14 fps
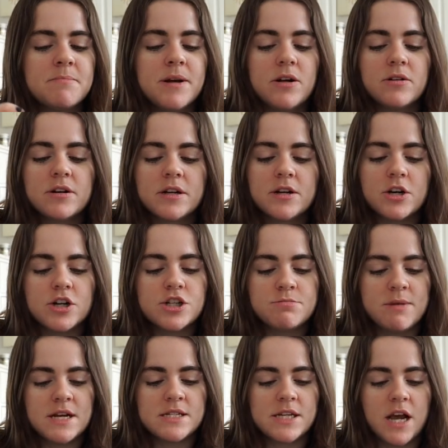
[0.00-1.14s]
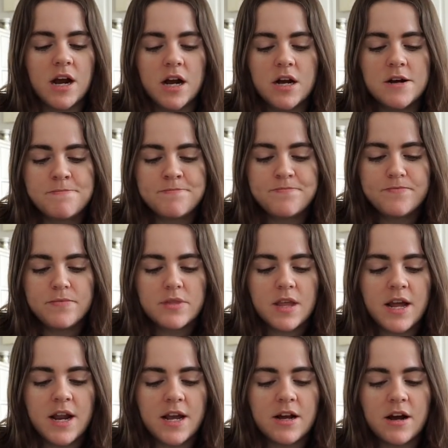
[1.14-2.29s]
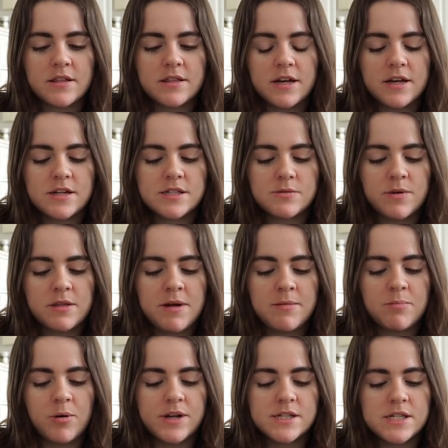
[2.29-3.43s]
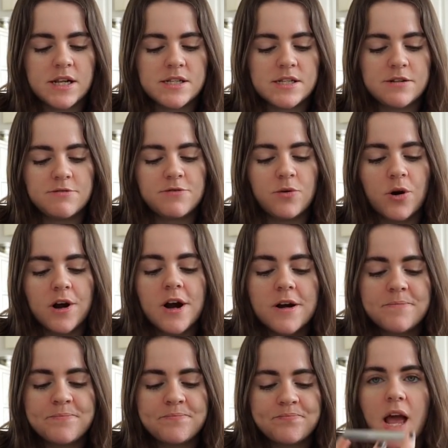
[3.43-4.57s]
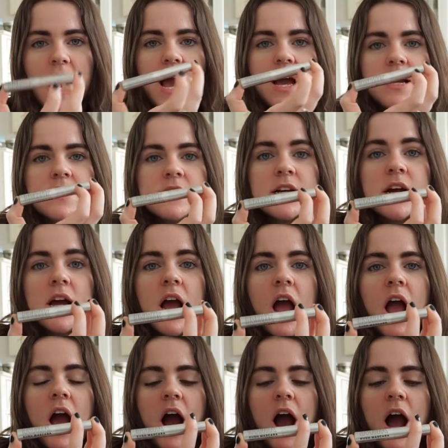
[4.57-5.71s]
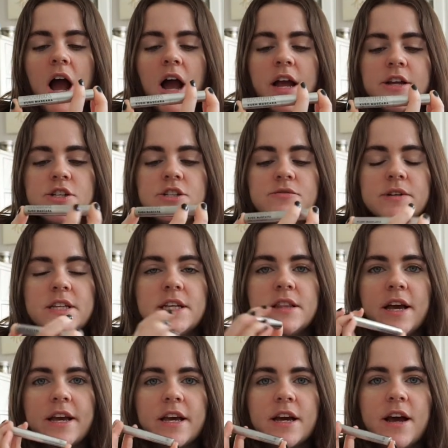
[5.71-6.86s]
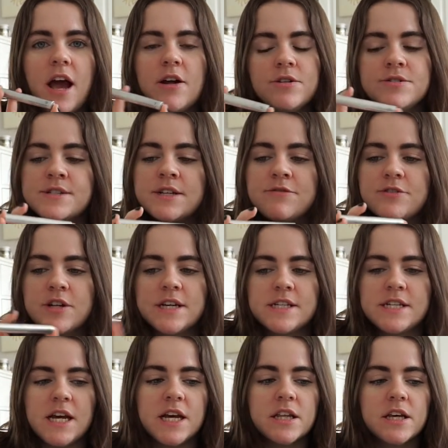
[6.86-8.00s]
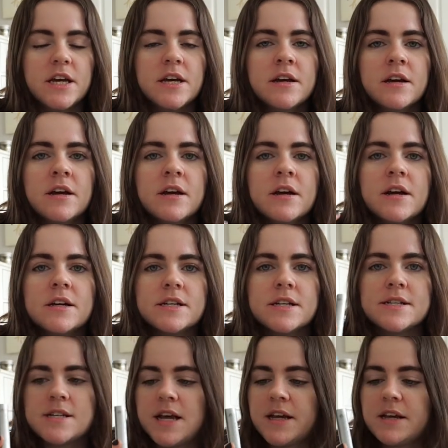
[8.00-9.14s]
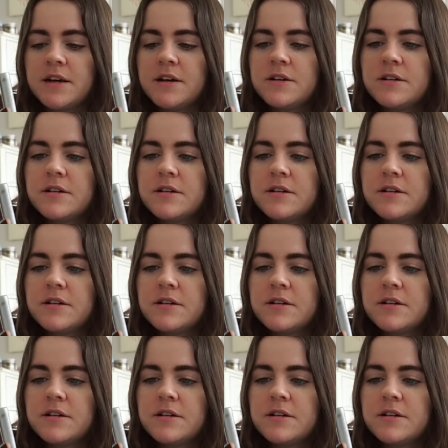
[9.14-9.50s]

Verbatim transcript: Milk Kush mascara, and I got this with my points at Sephora, and I just really like it. I don't use it for like daily because it's like